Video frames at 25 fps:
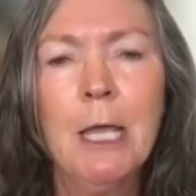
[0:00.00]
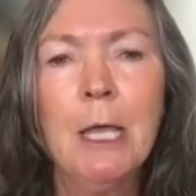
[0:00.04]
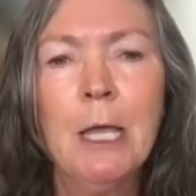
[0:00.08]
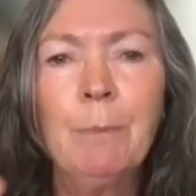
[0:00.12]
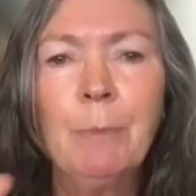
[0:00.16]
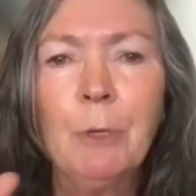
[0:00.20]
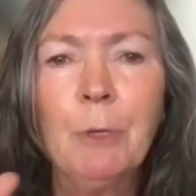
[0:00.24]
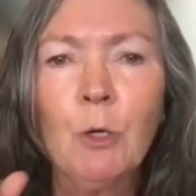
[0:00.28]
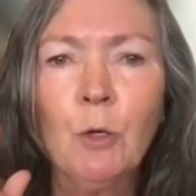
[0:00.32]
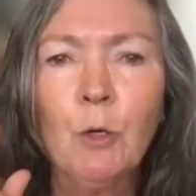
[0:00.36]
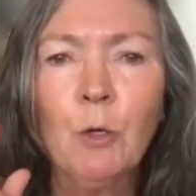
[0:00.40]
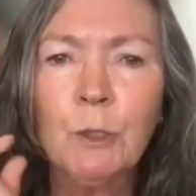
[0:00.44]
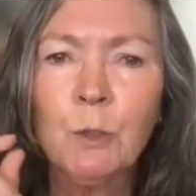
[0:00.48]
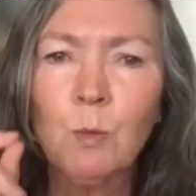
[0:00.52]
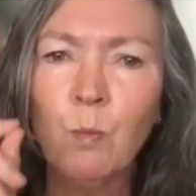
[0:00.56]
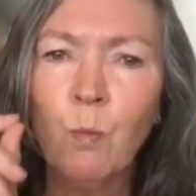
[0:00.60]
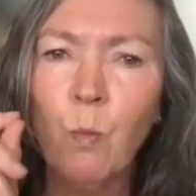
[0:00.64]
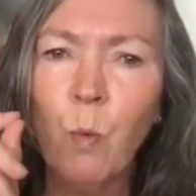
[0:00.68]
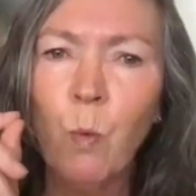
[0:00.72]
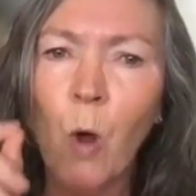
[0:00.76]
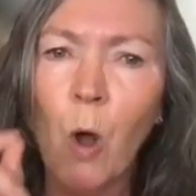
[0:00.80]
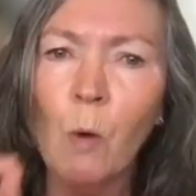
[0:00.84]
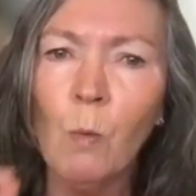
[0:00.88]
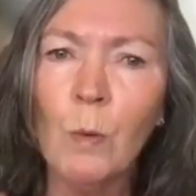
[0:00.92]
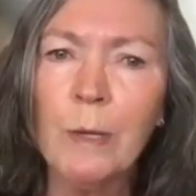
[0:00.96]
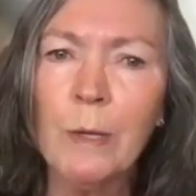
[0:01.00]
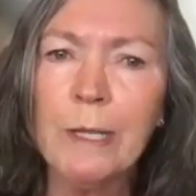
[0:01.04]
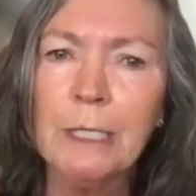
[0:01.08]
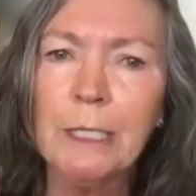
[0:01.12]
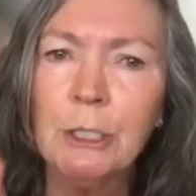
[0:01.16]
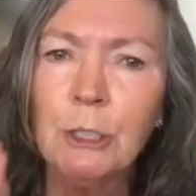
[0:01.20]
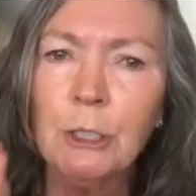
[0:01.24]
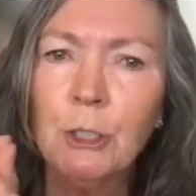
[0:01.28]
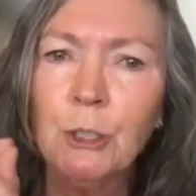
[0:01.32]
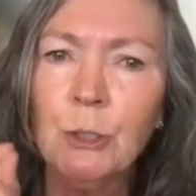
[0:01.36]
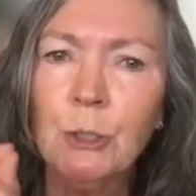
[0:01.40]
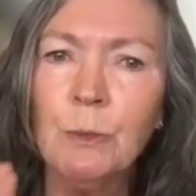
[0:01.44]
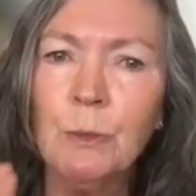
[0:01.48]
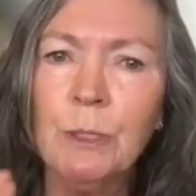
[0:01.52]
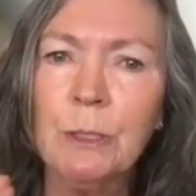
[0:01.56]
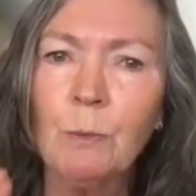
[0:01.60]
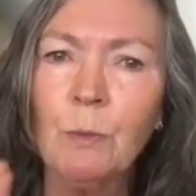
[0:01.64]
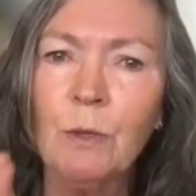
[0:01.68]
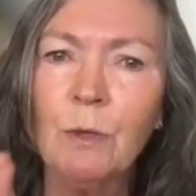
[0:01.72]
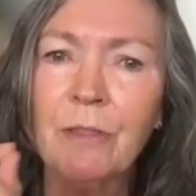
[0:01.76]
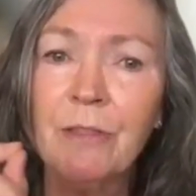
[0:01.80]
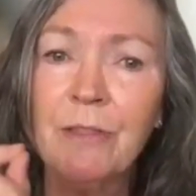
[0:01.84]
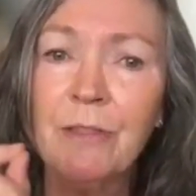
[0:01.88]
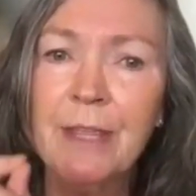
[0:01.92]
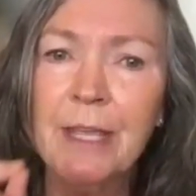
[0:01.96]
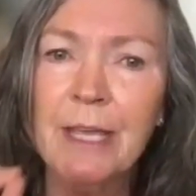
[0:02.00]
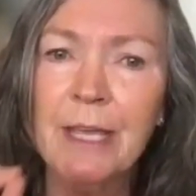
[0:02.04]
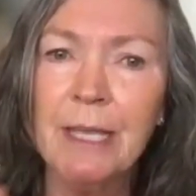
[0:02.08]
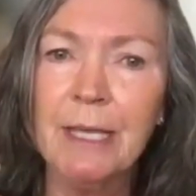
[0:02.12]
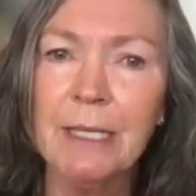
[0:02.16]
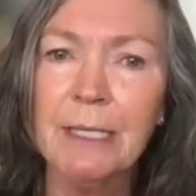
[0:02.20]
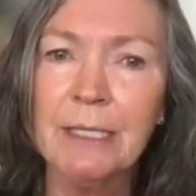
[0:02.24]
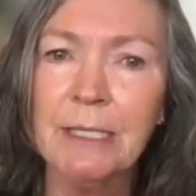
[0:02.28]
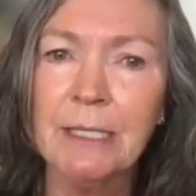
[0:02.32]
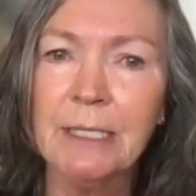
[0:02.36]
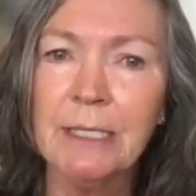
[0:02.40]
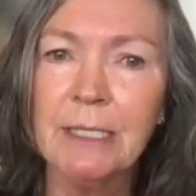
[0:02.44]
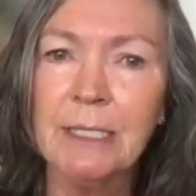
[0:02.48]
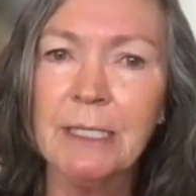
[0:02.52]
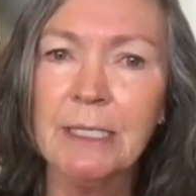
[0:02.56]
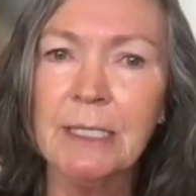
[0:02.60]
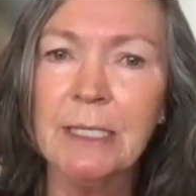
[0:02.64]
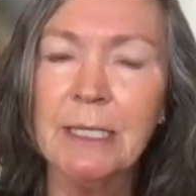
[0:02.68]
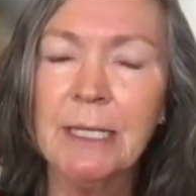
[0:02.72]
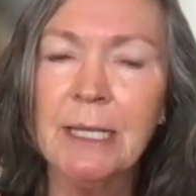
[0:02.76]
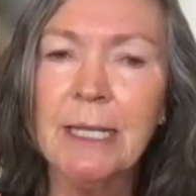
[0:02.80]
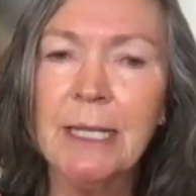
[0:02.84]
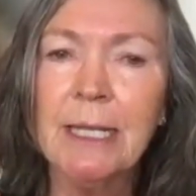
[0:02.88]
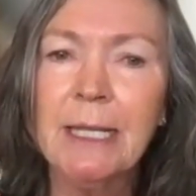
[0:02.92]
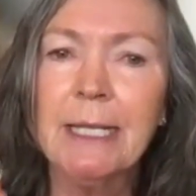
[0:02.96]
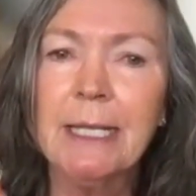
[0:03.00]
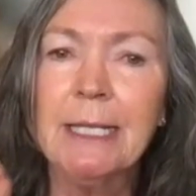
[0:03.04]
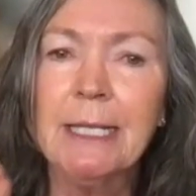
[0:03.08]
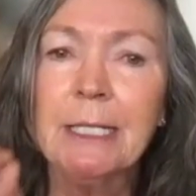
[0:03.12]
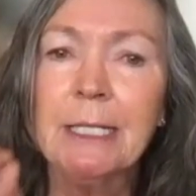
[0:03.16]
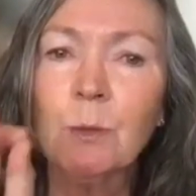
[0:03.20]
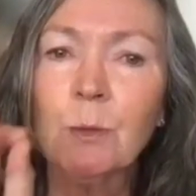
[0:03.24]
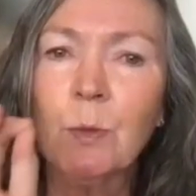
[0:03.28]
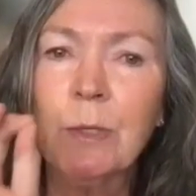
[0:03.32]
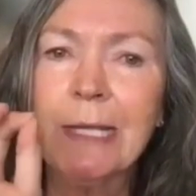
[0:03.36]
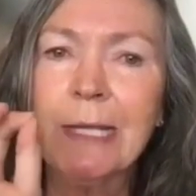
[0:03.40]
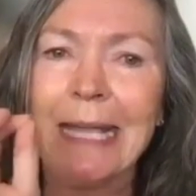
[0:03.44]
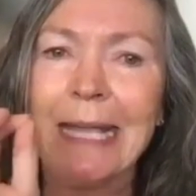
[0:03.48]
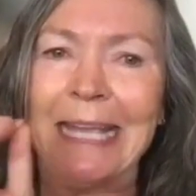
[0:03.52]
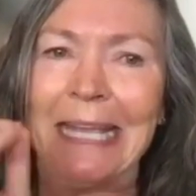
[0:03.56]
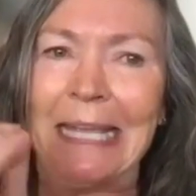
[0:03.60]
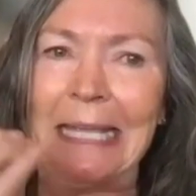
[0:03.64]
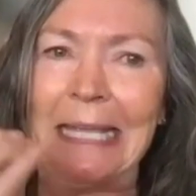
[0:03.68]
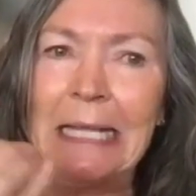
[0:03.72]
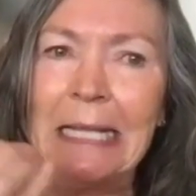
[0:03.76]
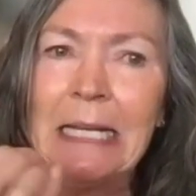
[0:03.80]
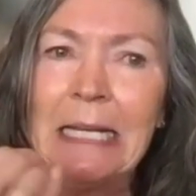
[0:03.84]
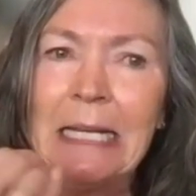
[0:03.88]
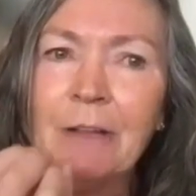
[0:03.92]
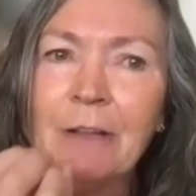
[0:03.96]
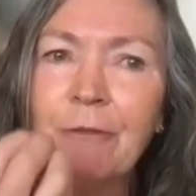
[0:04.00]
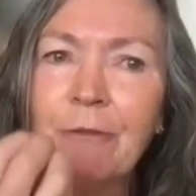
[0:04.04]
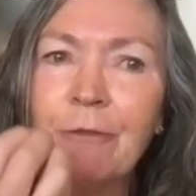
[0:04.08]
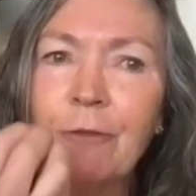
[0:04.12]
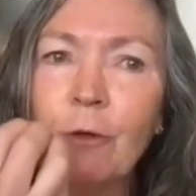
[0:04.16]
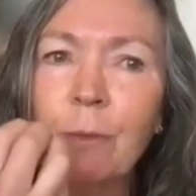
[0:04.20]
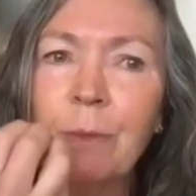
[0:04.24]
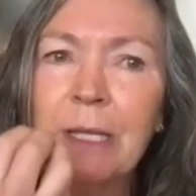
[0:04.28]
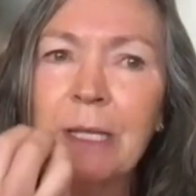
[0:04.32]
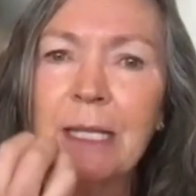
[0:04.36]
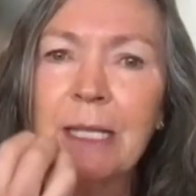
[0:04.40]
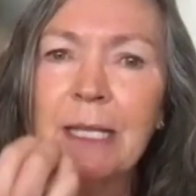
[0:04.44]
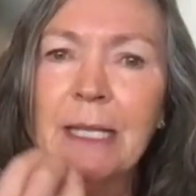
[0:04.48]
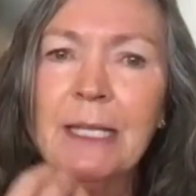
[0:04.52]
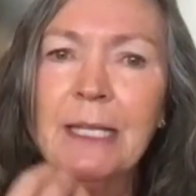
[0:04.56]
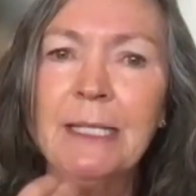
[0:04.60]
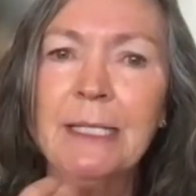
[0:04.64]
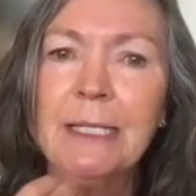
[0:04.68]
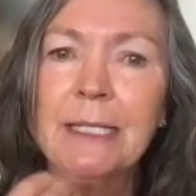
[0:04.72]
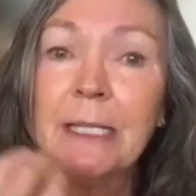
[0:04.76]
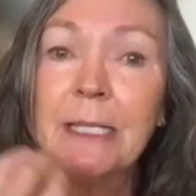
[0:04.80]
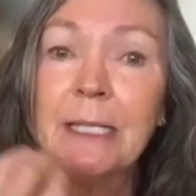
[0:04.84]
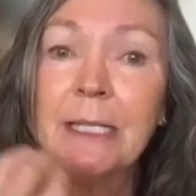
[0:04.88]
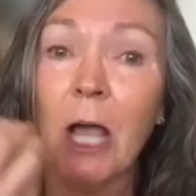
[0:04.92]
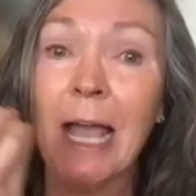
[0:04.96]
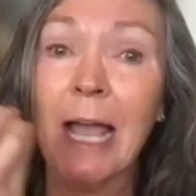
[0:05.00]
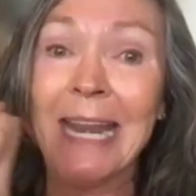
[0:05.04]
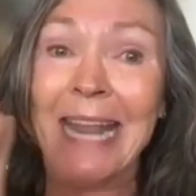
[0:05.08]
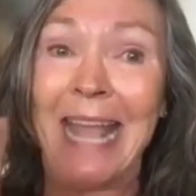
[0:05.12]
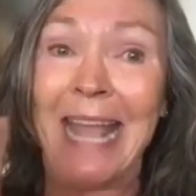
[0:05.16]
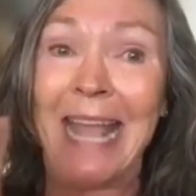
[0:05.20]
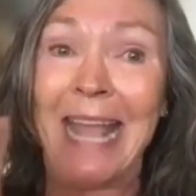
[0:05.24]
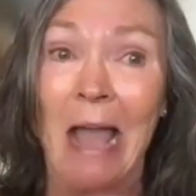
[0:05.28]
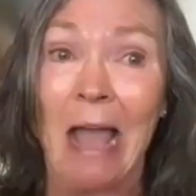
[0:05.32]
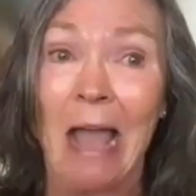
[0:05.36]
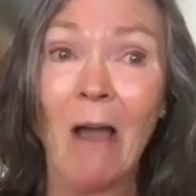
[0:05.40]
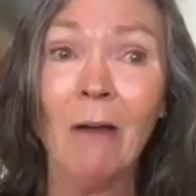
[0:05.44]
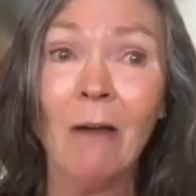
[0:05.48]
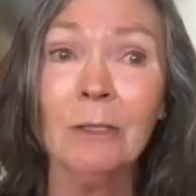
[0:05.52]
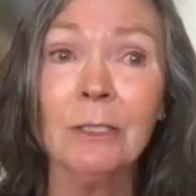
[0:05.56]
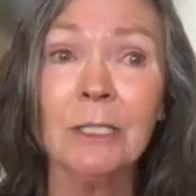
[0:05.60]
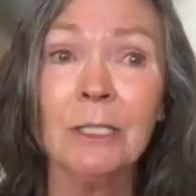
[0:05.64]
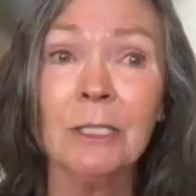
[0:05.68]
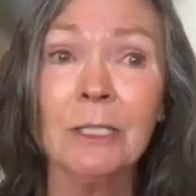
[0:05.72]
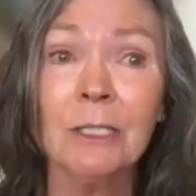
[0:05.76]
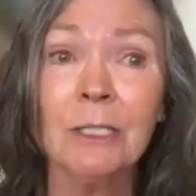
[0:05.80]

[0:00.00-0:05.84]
because what we are doing with this is we are healing from the inside out,